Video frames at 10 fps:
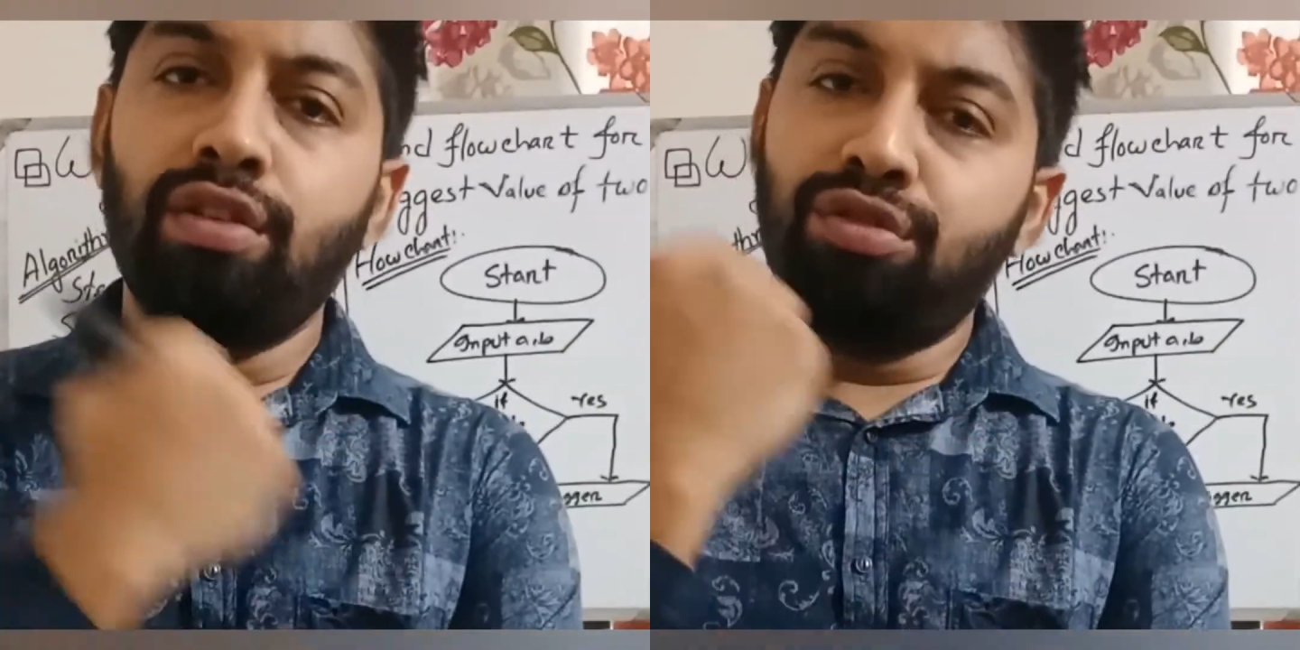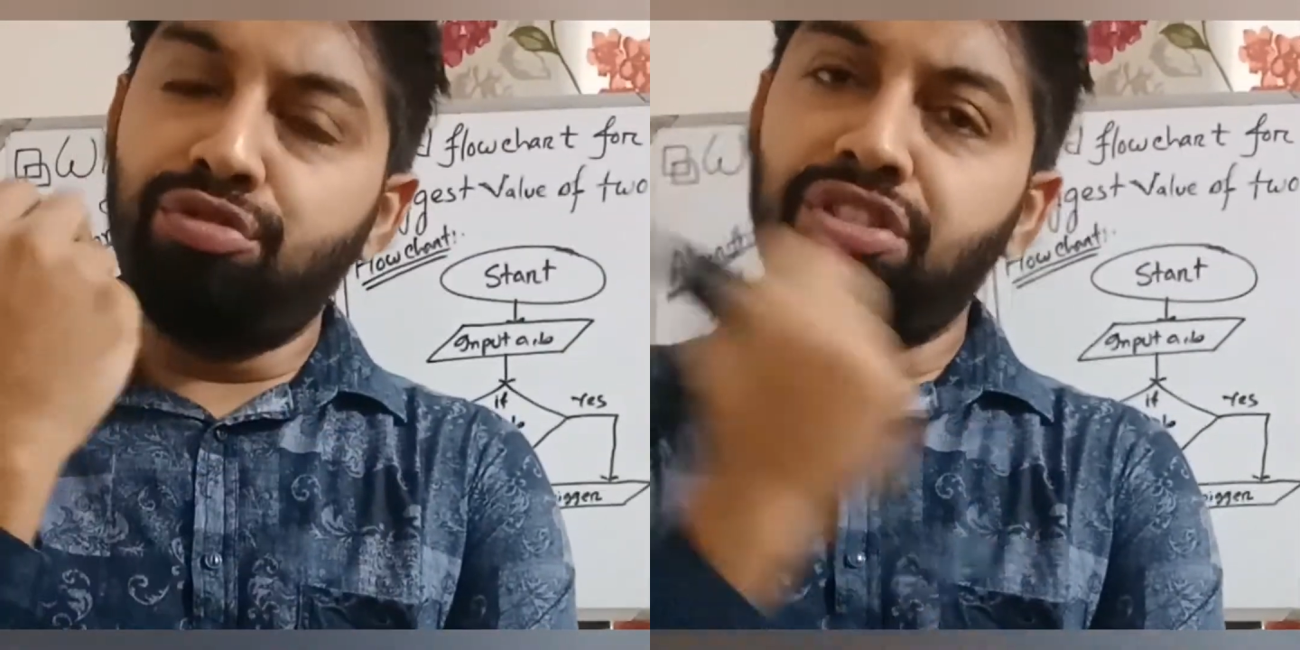
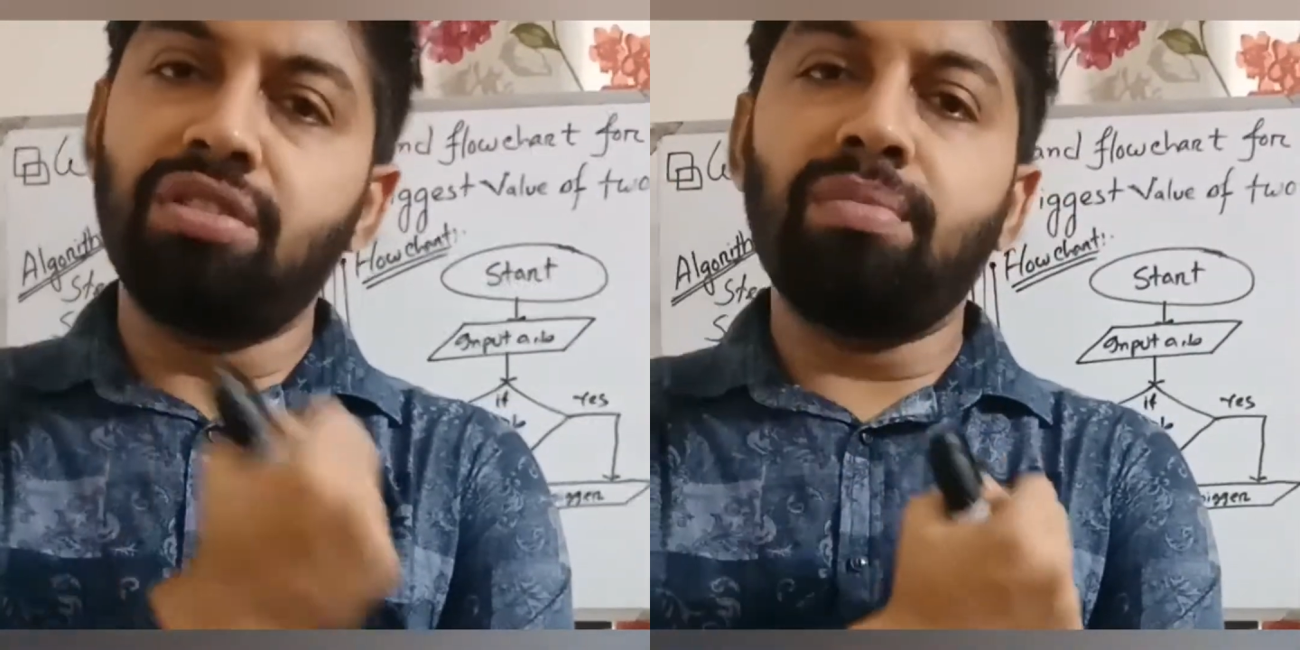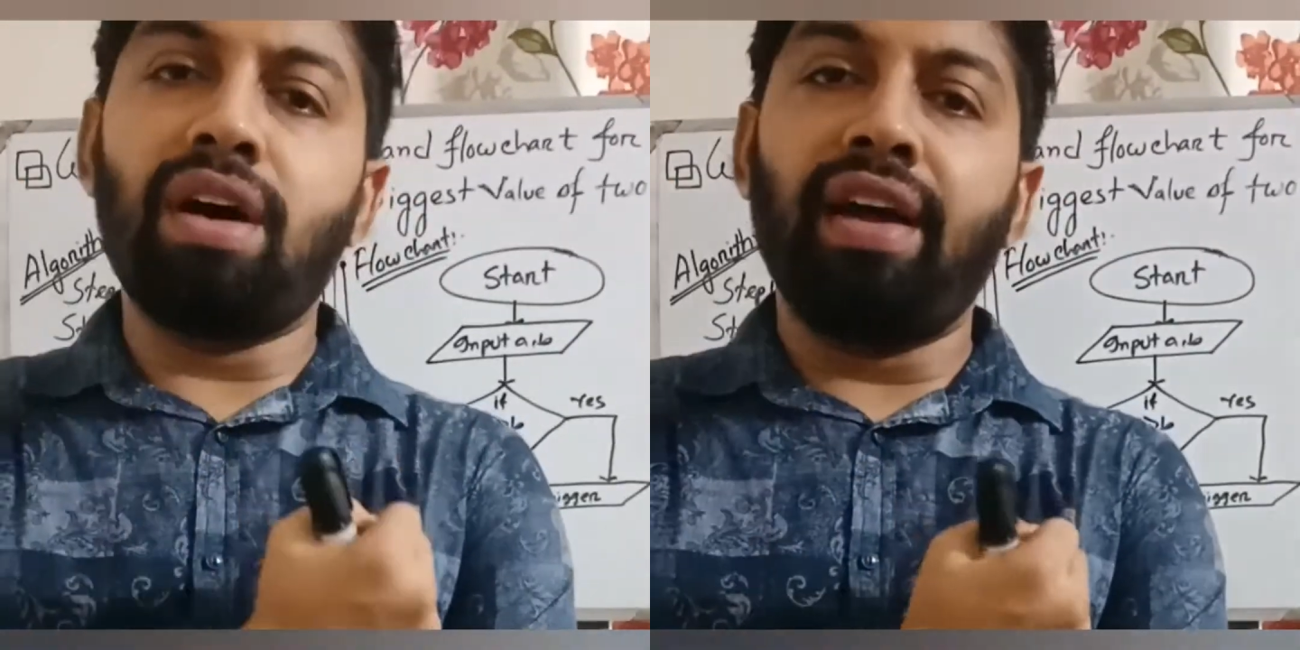to
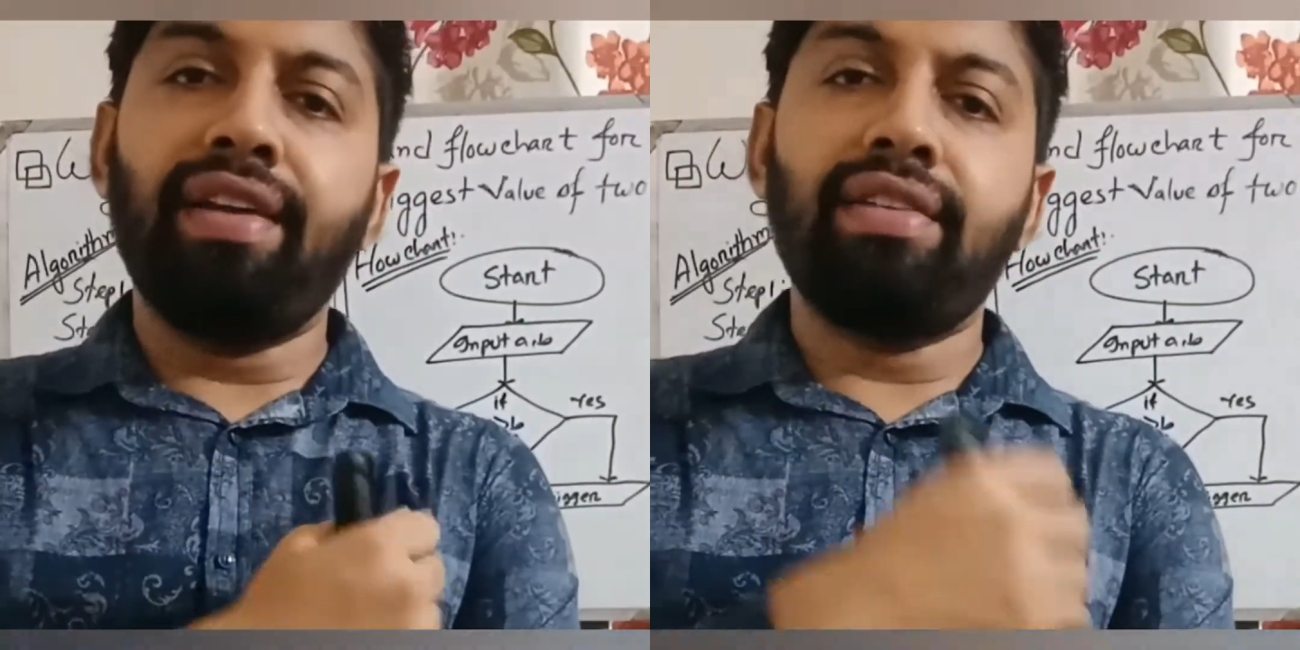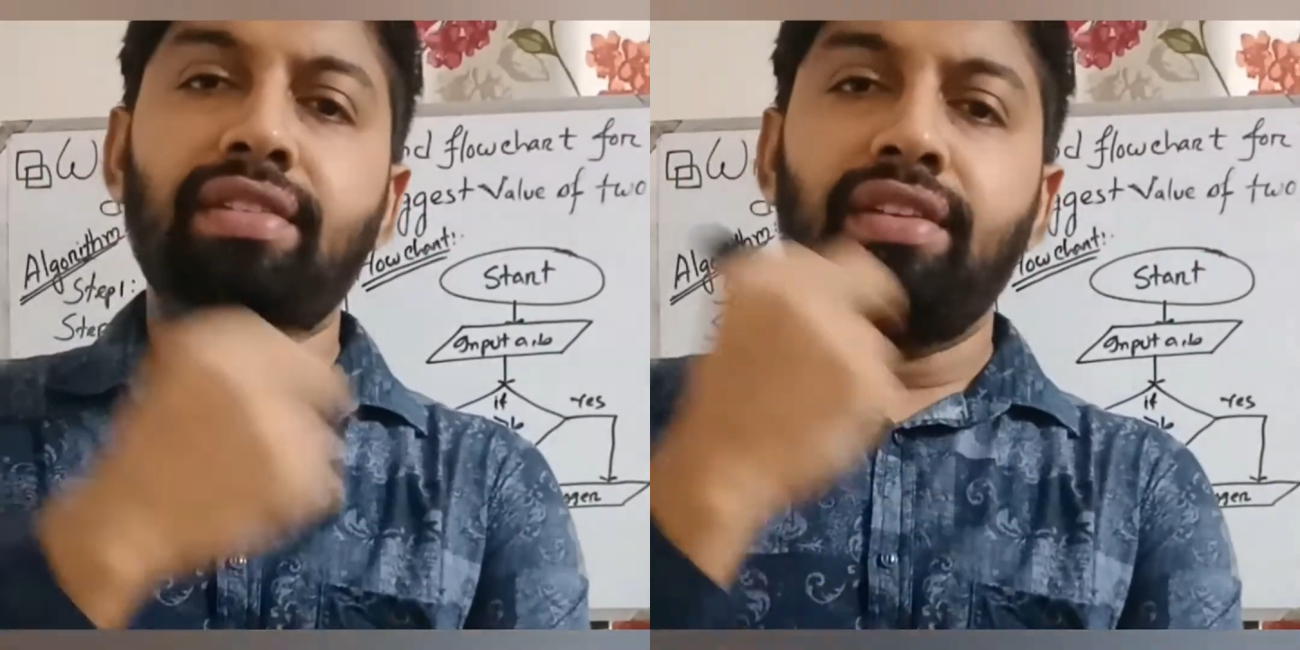
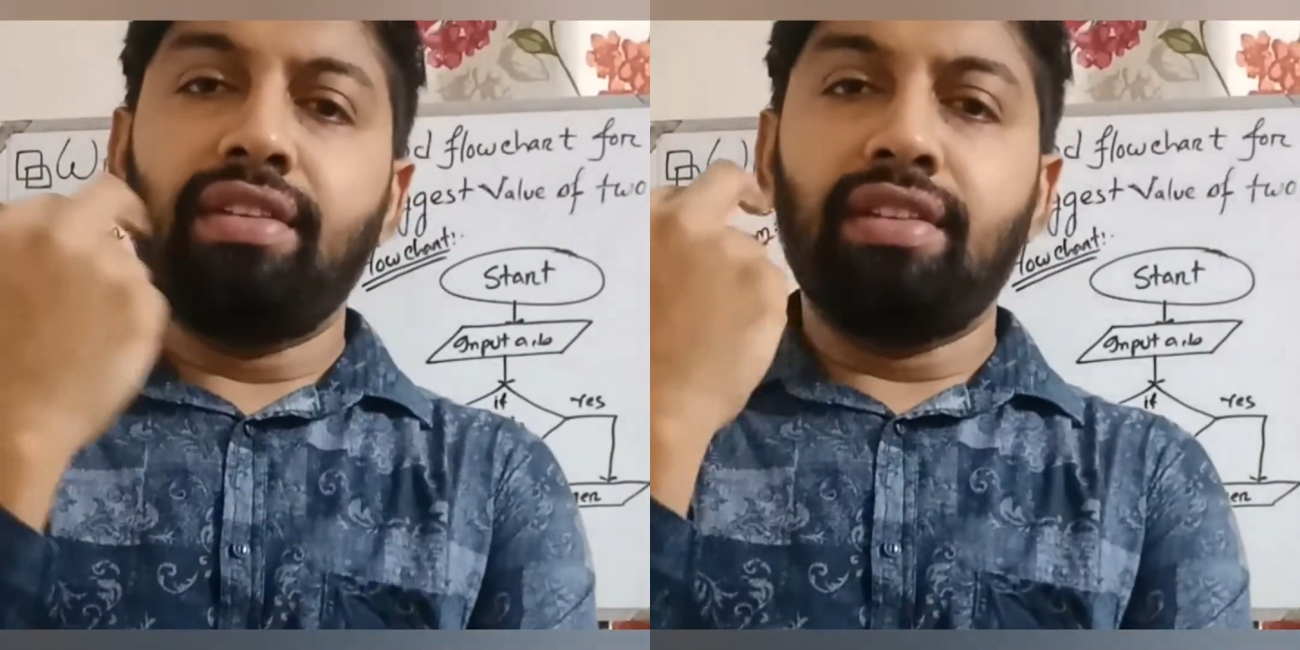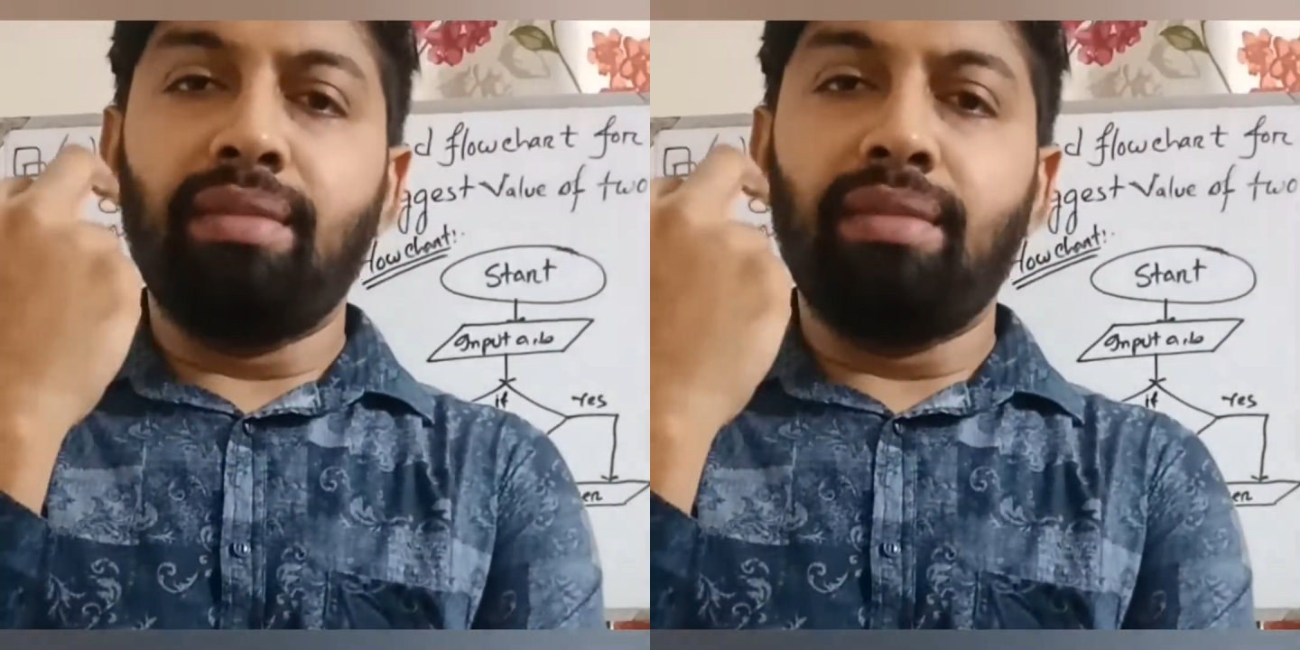determine the